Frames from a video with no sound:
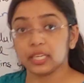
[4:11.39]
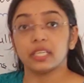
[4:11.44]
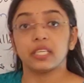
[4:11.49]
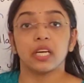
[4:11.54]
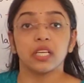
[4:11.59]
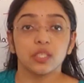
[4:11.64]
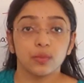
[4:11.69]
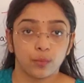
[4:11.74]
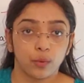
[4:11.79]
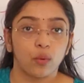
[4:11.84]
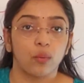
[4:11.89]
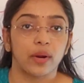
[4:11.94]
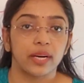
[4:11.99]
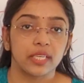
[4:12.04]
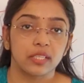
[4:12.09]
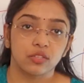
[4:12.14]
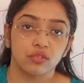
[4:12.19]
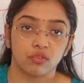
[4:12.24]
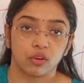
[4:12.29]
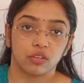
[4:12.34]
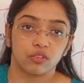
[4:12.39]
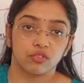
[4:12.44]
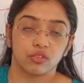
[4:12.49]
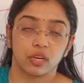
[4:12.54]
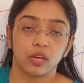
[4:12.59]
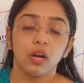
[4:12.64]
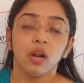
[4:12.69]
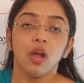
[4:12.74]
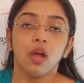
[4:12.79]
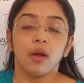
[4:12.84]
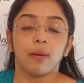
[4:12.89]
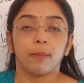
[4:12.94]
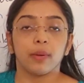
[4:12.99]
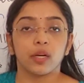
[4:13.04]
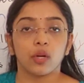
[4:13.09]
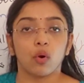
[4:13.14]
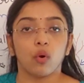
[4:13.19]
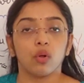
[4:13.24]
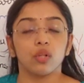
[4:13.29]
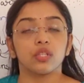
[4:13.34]
It does provide structure,
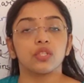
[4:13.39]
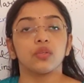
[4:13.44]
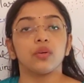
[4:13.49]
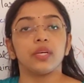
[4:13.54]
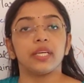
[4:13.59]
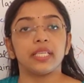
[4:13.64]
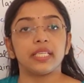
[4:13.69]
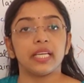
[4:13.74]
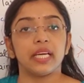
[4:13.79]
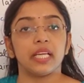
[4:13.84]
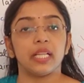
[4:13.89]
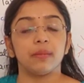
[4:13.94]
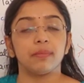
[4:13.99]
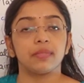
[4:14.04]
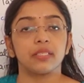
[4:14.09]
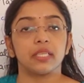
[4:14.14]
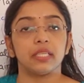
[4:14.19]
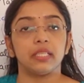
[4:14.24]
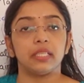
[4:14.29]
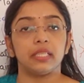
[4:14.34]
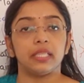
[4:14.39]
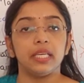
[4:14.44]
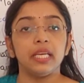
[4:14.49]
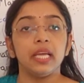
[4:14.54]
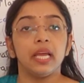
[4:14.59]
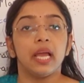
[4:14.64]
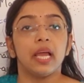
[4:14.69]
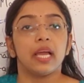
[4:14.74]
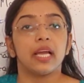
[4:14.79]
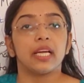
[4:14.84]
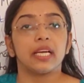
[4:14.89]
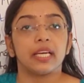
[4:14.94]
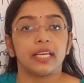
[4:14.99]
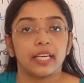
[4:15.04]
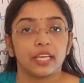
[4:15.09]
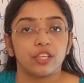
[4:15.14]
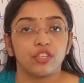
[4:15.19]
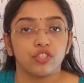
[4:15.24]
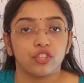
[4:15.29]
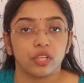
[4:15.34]
but also it helps in the
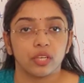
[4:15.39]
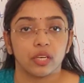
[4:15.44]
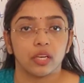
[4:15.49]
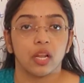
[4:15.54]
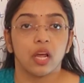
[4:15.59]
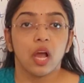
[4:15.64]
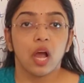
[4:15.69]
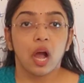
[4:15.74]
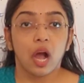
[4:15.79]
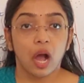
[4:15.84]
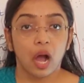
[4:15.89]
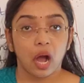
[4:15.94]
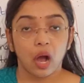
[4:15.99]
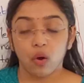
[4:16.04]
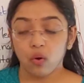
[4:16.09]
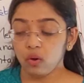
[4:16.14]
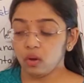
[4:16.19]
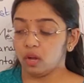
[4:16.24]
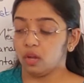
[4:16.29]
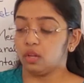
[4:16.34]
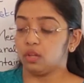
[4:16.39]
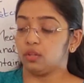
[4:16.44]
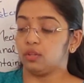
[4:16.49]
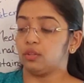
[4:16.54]
connection. How?